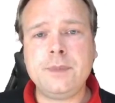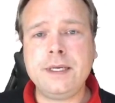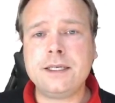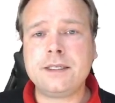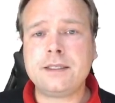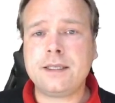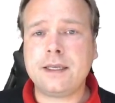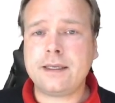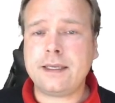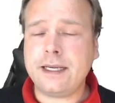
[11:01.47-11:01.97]

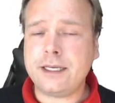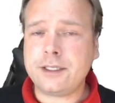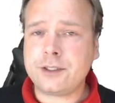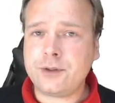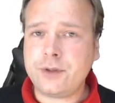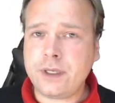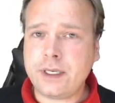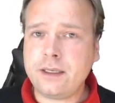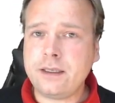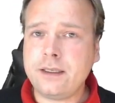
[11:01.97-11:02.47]
means that the
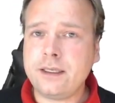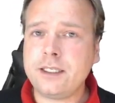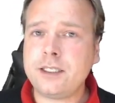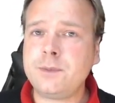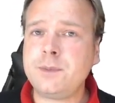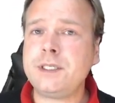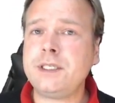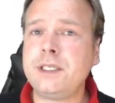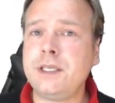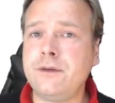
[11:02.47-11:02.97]
SQL is
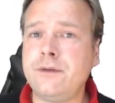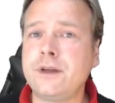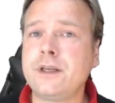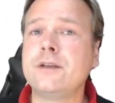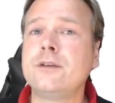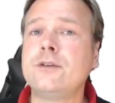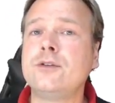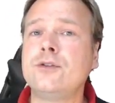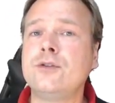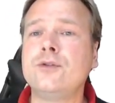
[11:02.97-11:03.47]

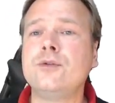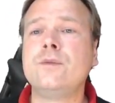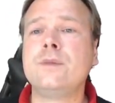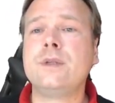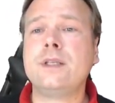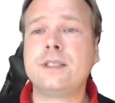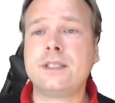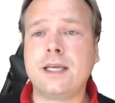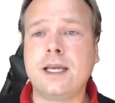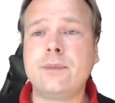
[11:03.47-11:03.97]
specific to
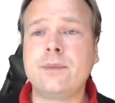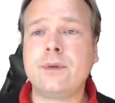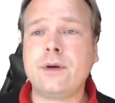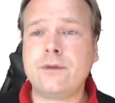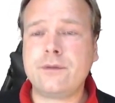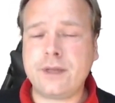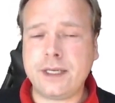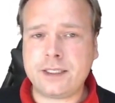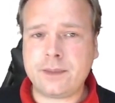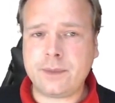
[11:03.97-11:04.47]
the type
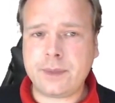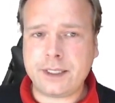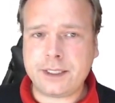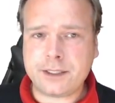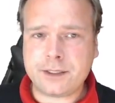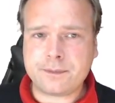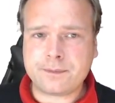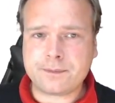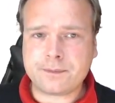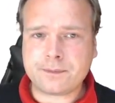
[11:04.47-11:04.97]
of
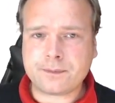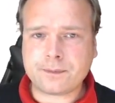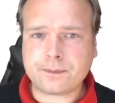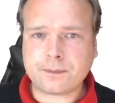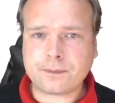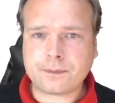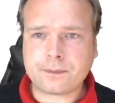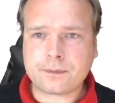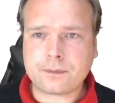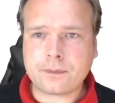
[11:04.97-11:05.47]
database,
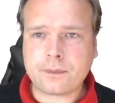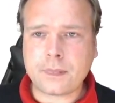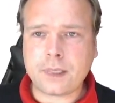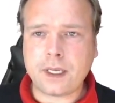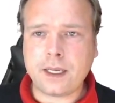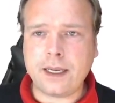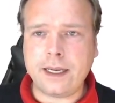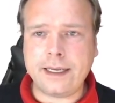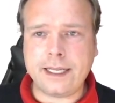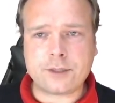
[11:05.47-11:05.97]

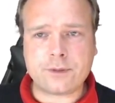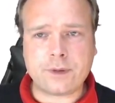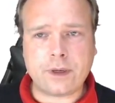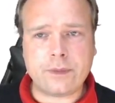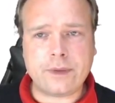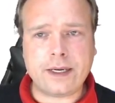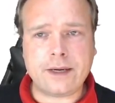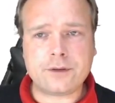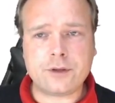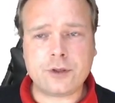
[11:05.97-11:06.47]
and that's why
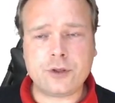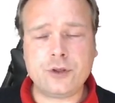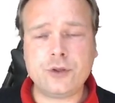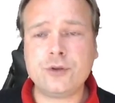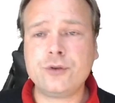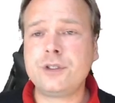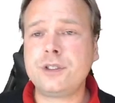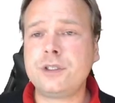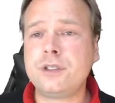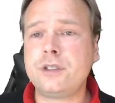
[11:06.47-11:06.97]
we have to
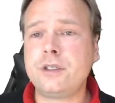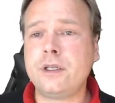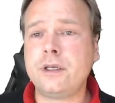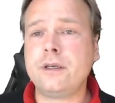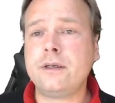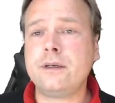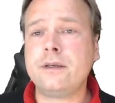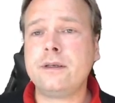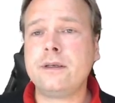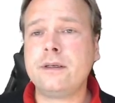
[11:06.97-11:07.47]
choose
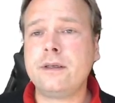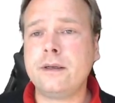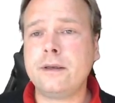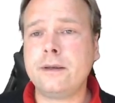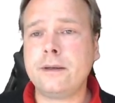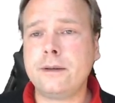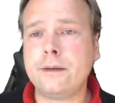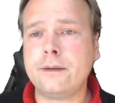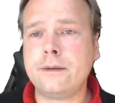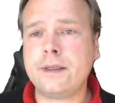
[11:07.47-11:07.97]
the
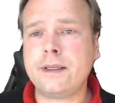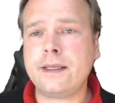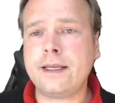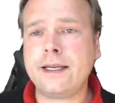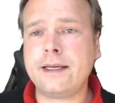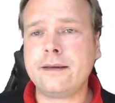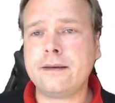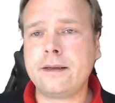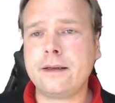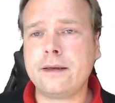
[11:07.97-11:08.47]

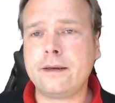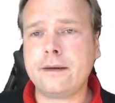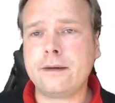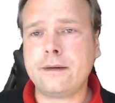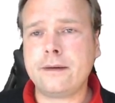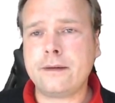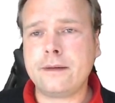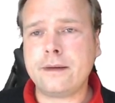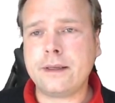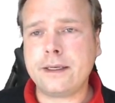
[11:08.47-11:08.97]

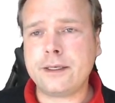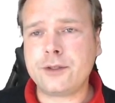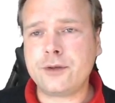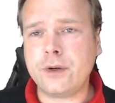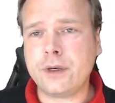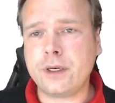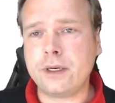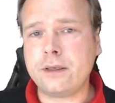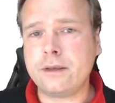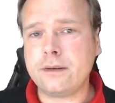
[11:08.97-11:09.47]

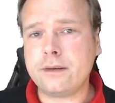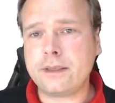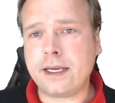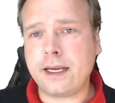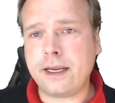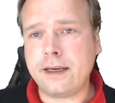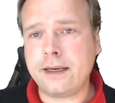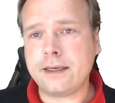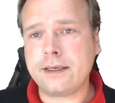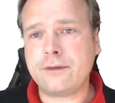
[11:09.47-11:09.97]
SQL
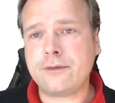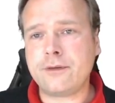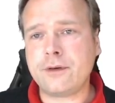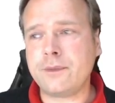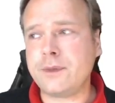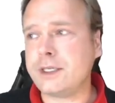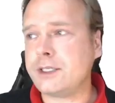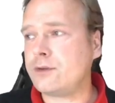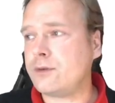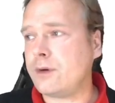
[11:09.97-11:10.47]
dialect
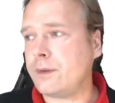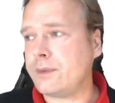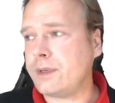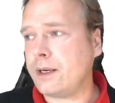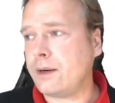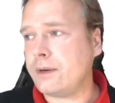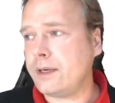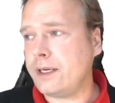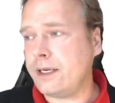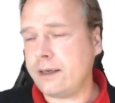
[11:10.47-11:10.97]
from this drop
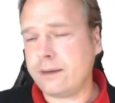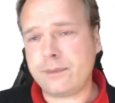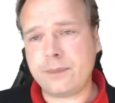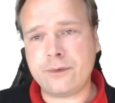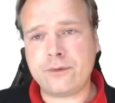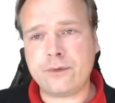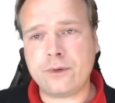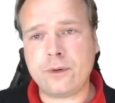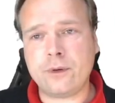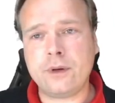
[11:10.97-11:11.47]
down here
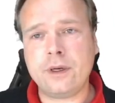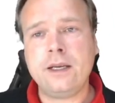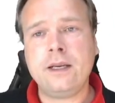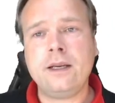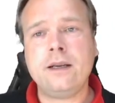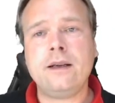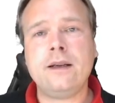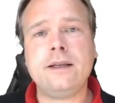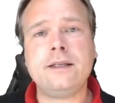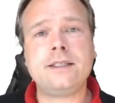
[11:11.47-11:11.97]
before
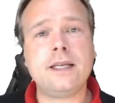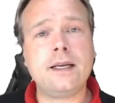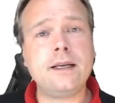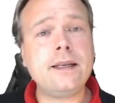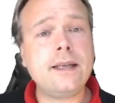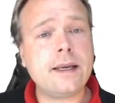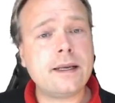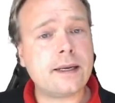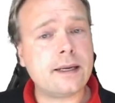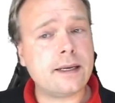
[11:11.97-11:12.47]

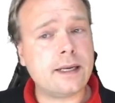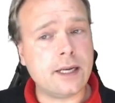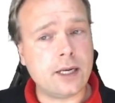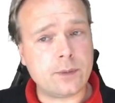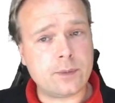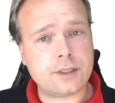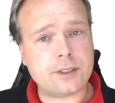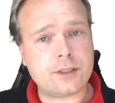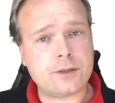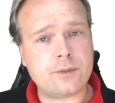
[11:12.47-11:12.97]
IntelliJ can
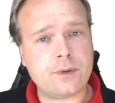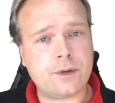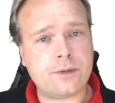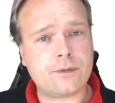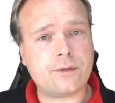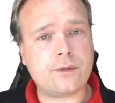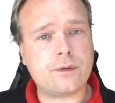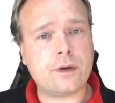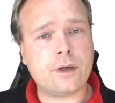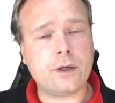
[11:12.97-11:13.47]
help us with
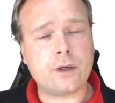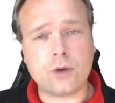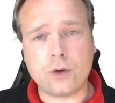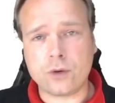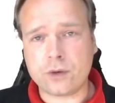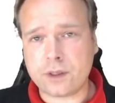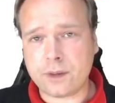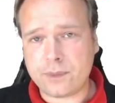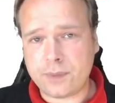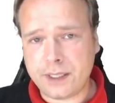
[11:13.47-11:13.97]

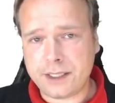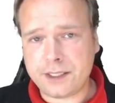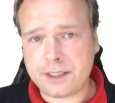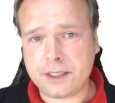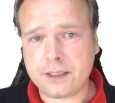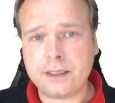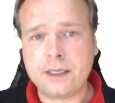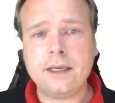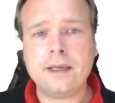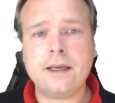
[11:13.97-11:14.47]
code
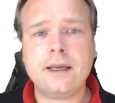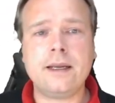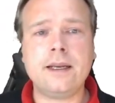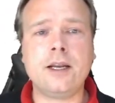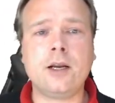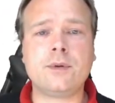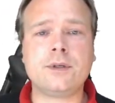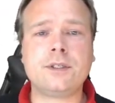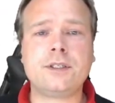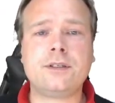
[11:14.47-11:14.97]
completion and
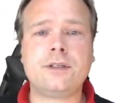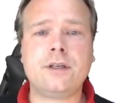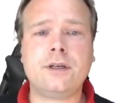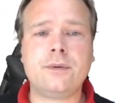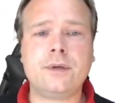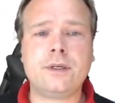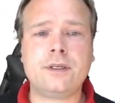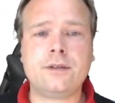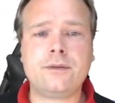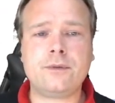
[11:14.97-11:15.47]
help us
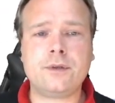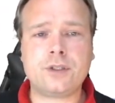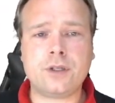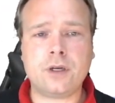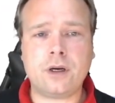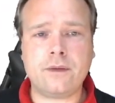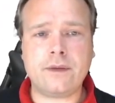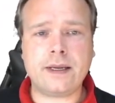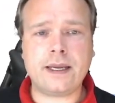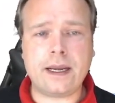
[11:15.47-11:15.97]
with
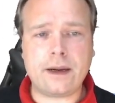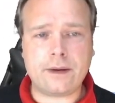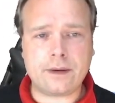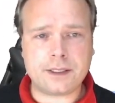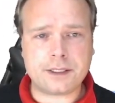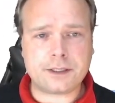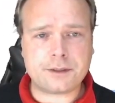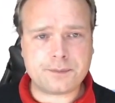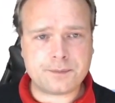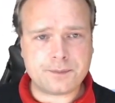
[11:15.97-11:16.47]
resolving
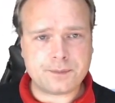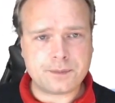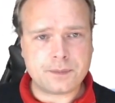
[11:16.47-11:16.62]
errors.